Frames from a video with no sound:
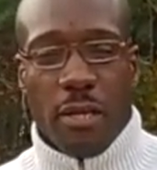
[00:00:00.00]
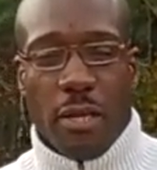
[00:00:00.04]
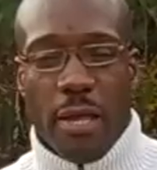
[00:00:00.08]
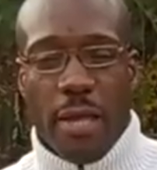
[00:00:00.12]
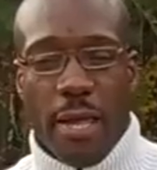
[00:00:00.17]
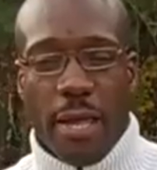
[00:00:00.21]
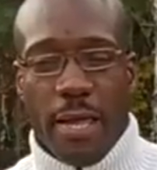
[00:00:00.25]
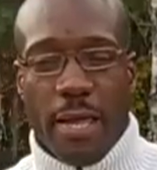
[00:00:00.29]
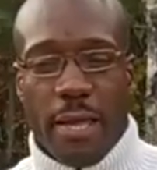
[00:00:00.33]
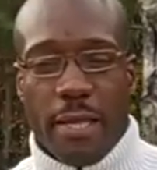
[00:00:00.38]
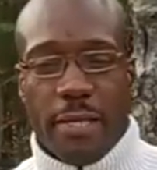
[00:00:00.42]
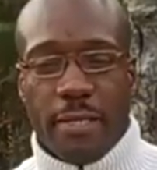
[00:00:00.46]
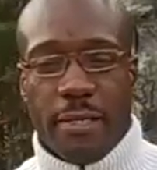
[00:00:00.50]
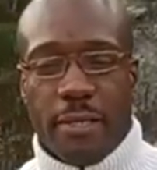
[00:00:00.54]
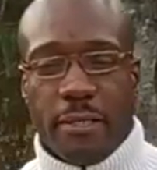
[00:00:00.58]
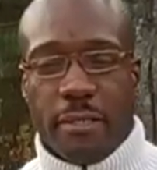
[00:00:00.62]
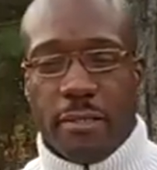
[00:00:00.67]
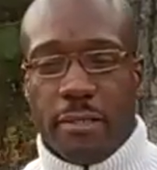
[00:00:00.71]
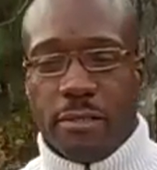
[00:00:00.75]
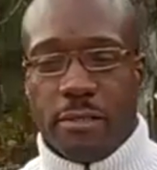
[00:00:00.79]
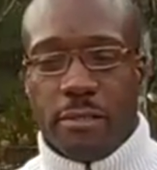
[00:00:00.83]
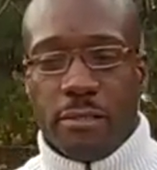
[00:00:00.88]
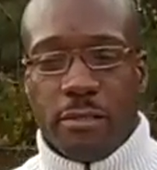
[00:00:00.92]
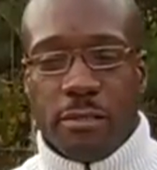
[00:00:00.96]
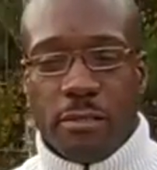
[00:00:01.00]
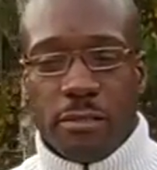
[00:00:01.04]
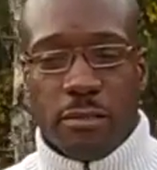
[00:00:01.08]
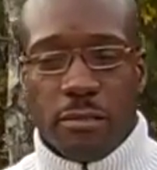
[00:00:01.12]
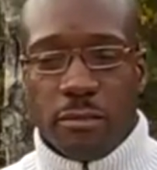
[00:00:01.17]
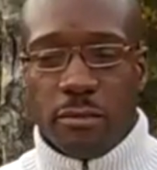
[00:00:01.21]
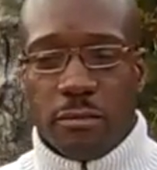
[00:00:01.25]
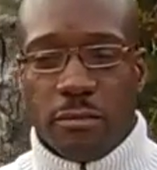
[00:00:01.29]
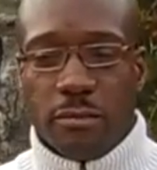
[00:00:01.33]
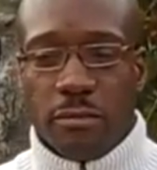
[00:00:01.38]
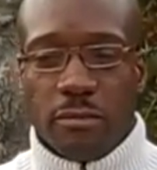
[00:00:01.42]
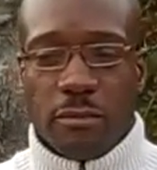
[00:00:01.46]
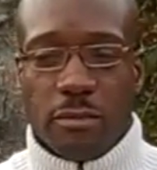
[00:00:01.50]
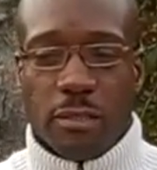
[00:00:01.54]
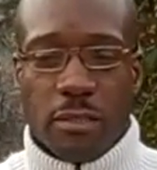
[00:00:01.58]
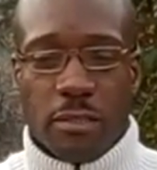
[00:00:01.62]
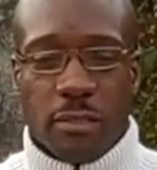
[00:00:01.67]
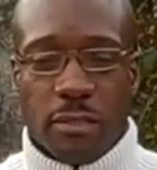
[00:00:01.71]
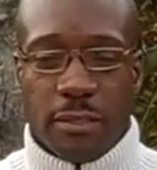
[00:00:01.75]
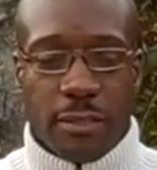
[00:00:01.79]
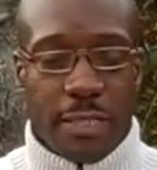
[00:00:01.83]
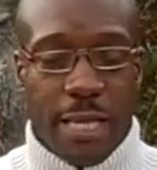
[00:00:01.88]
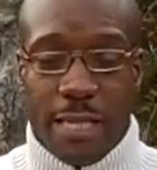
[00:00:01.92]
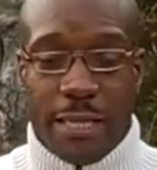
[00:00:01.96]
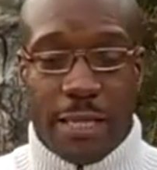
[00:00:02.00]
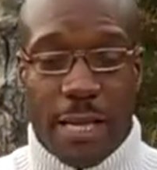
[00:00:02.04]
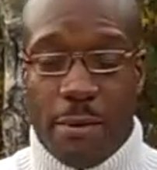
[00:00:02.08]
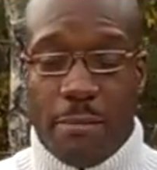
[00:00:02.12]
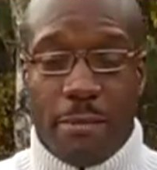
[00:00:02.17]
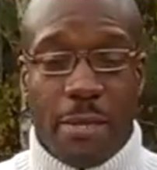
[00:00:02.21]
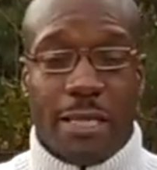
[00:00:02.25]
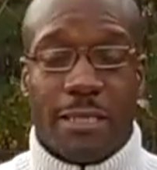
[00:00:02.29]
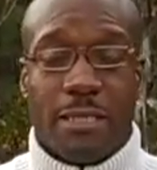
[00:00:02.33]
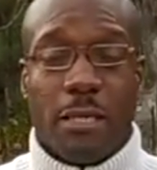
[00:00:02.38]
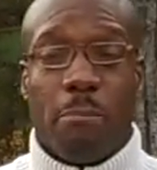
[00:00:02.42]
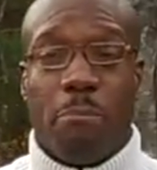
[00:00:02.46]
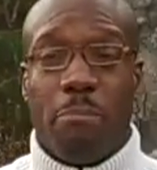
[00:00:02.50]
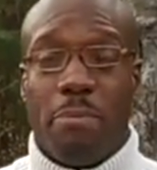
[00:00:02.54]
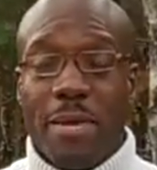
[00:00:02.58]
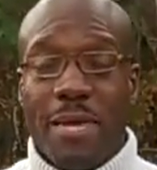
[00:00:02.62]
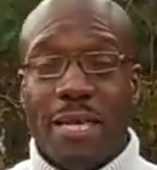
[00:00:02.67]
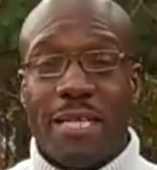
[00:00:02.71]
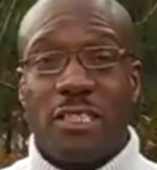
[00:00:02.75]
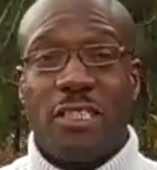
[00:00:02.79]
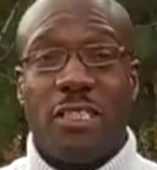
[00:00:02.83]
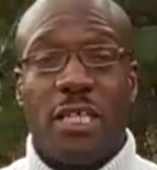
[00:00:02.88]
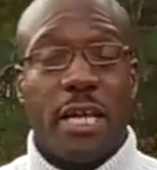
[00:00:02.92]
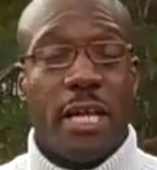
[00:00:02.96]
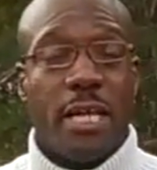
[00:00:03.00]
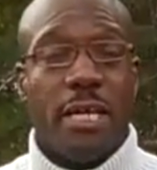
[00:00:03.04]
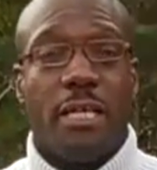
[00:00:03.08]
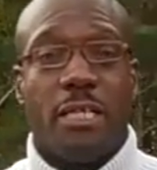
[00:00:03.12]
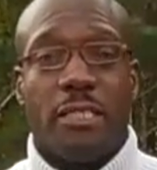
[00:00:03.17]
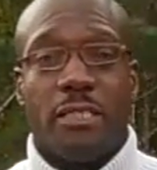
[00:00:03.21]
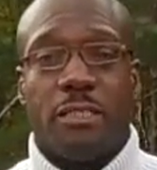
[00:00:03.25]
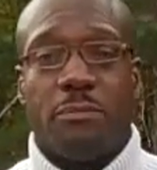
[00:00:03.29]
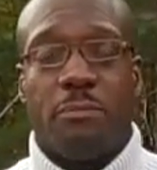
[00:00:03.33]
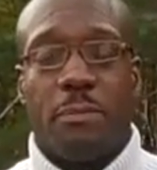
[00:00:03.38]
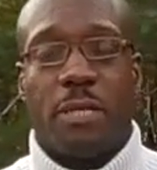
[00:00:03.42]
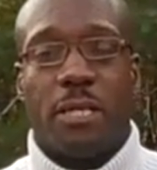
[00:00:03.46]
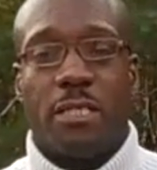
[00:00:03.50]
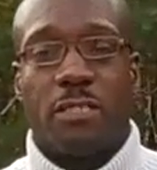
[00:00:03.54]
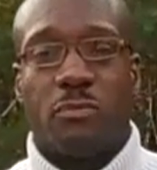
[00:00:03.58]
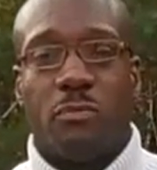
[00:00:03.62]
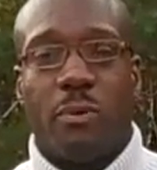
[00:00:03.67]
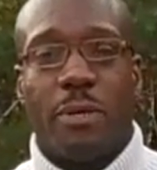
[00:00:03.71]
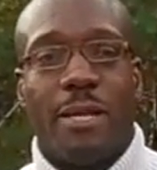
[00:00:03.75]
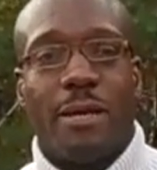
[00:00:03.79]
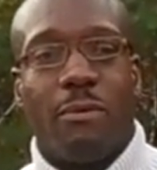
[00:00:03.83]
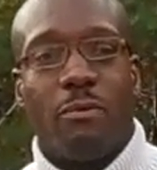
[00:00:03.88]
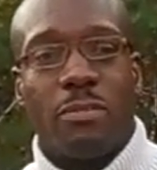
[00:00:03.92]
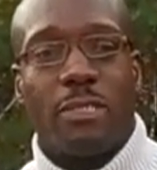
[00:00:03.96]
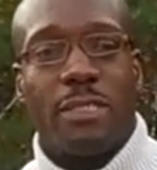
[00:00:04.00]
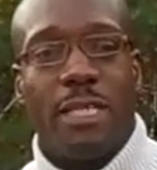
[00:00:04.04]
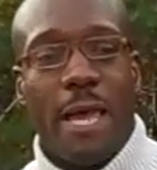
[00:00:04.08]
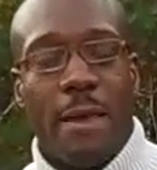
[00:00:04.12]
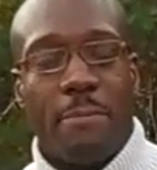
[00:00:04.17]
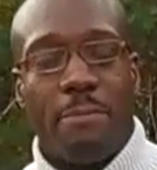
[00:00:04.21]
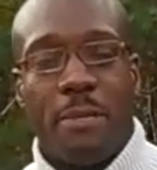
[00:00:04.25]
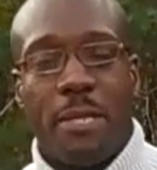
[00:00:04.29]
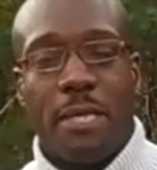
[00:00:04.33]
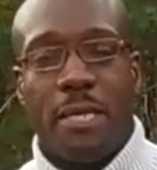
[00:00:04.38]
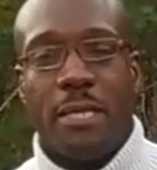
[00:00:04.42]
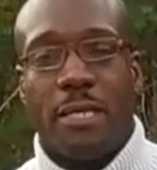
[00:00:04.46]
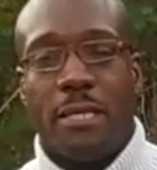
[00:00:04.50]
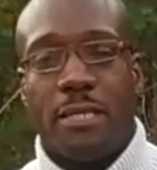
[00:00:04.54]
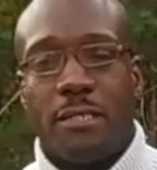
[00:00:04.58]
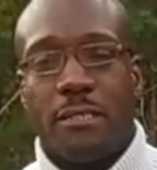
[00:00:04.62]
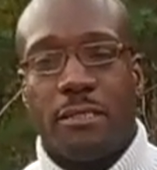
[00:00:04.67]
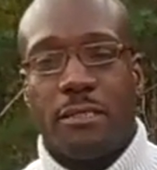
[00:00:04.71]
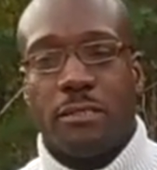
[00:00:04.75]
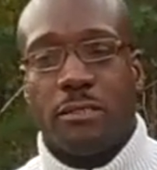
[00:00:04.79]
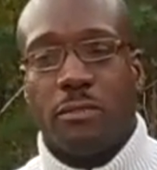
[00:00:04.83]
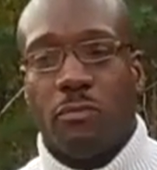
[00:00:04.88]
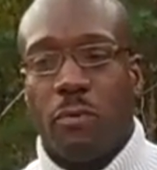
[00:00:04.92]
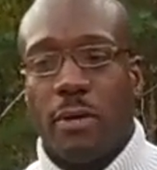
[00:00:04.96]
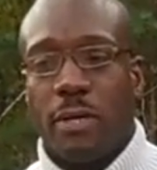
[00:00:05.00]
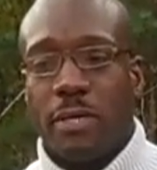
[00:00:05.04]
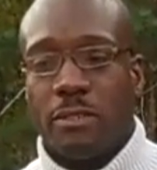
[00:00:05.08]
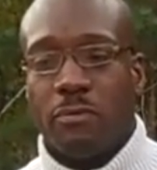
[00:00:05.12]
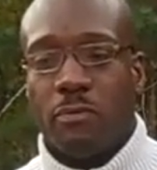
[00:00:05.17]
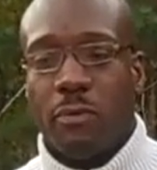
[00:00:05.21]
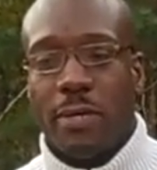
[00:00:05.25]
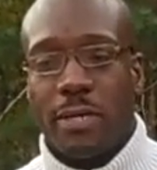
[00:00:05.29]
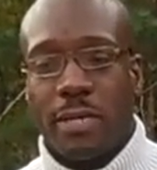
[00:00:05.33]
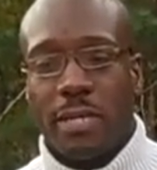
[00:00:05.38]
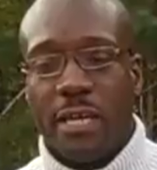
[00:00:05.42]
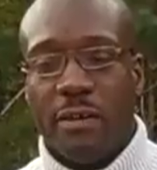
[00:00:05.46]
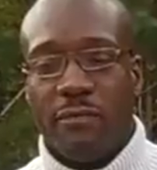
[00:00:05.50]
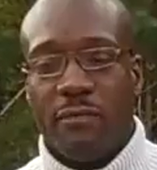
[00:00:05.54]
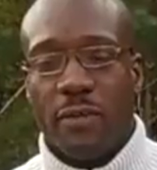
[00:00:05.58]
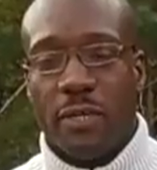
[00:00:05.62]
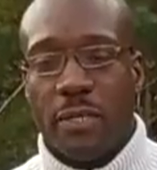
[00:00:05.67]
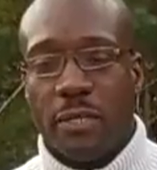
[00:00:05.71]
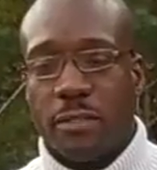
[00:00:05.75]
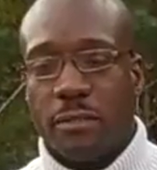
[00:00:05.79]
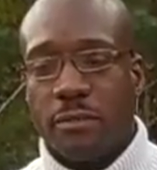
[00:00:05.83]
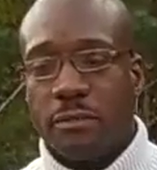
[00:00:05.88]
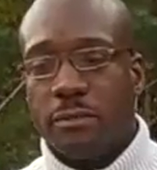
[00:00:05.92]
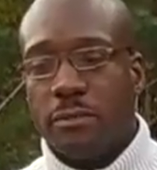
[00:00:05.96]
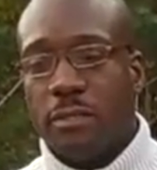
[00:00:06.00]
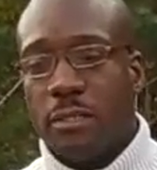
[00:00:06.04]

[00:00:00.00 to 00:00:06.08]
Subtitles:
And that's a big change, because what's happening is we're giving,